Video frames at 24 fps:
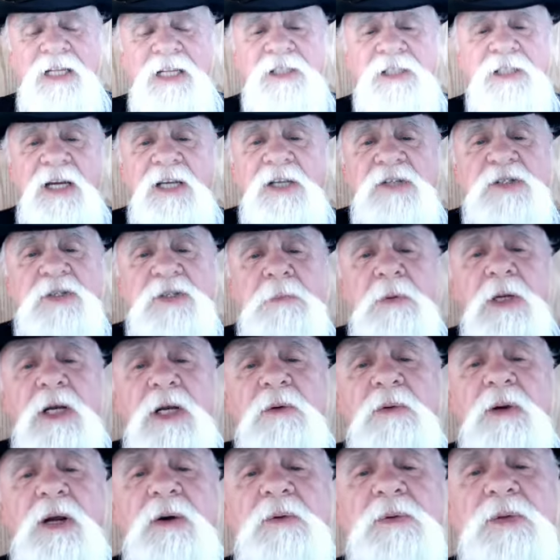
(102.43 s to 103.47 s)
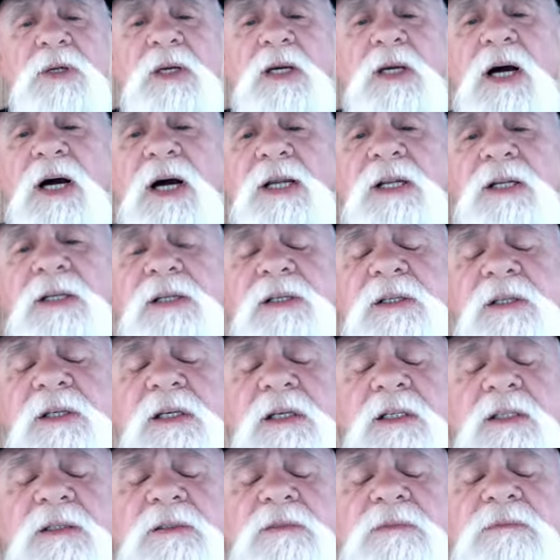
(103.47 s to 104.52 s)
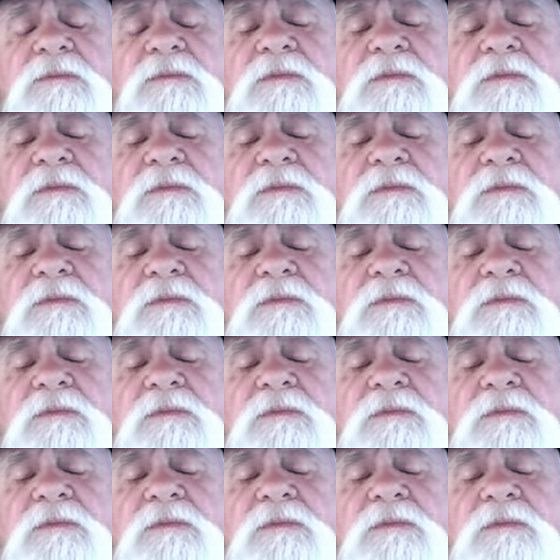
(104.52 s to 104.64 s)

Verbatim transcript: I used to play around with a guy that uh,